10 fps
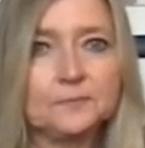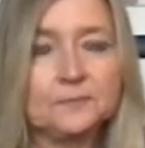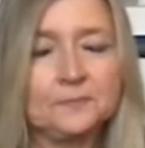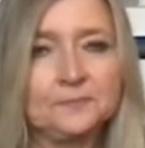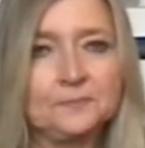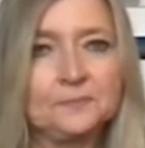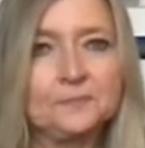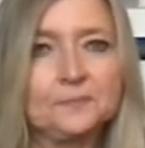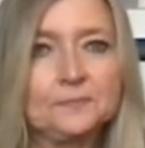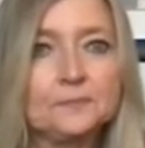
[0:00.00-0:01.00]

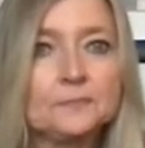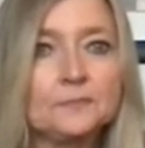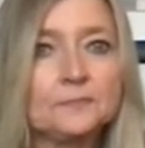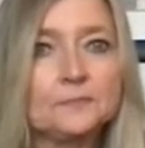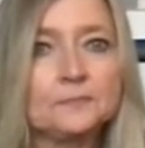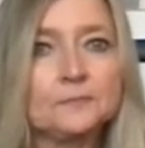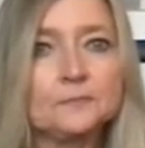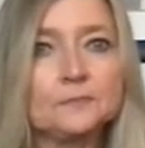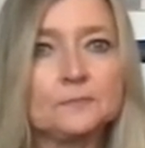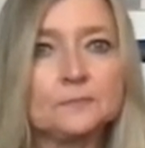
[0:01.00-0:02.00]

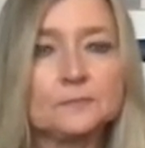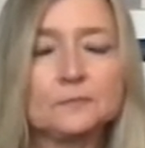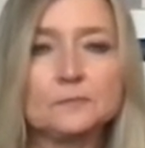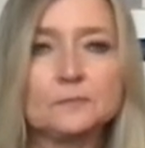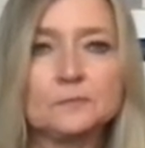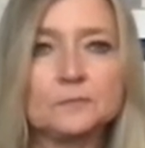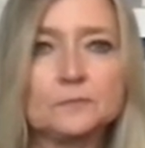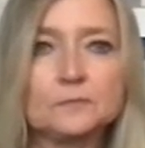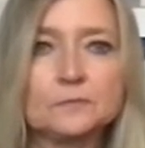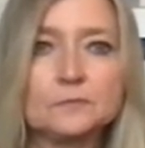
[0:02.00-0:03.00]

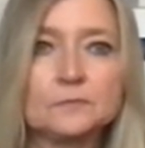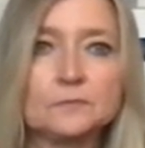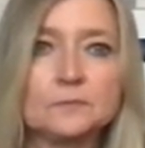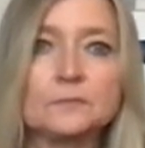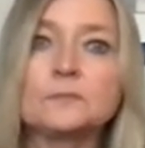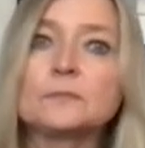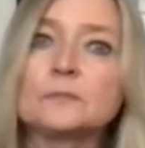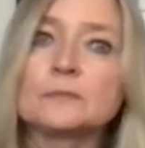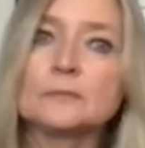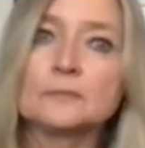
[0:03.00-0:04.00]

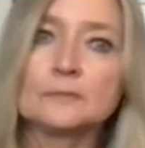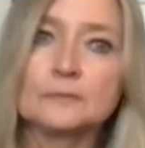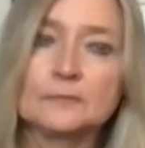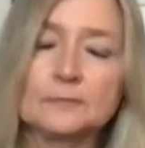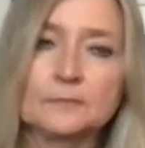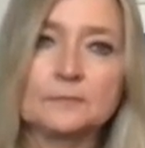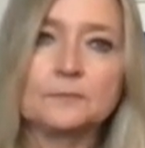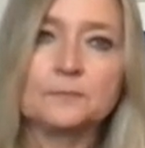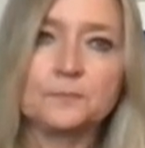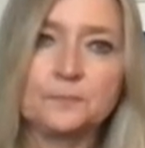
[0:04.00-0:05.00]

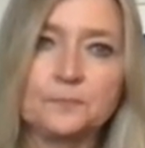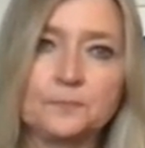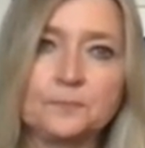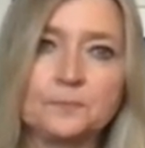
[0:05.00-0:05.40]
The person shown says nothing.